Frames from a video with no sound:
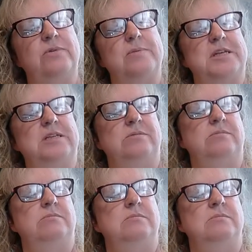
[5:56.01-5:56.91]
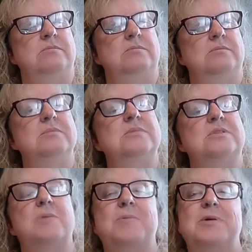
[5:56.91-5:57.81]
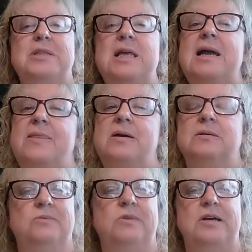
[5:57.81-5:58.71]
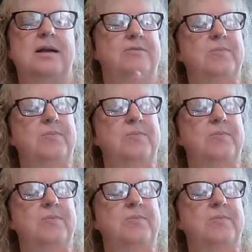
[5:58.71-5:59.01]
ribbon, so I put that on there. One minute off.